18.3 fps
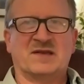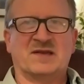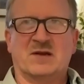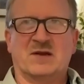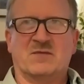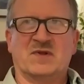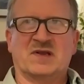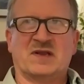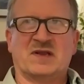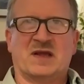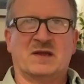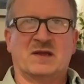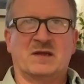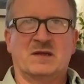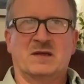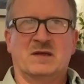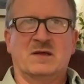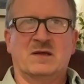And it was like
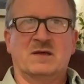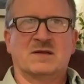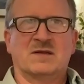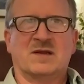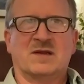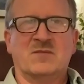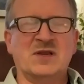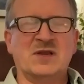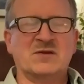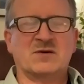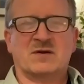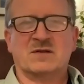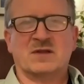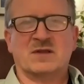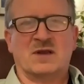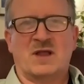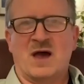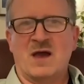somebody
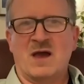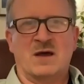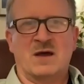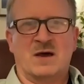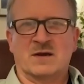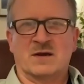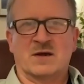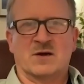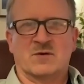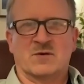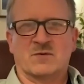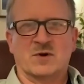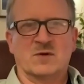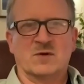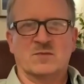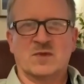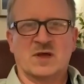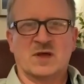turned the light on in a
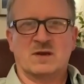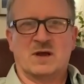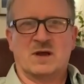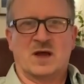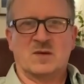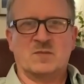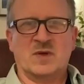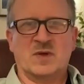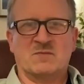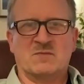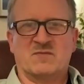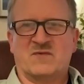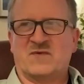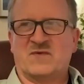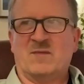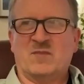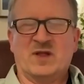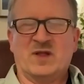room that I'd been
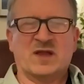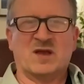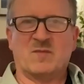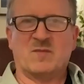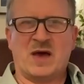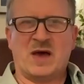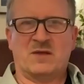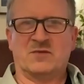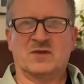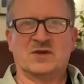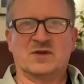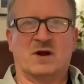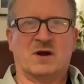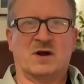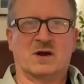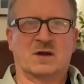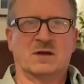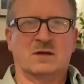fumbling about in the
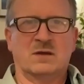dark,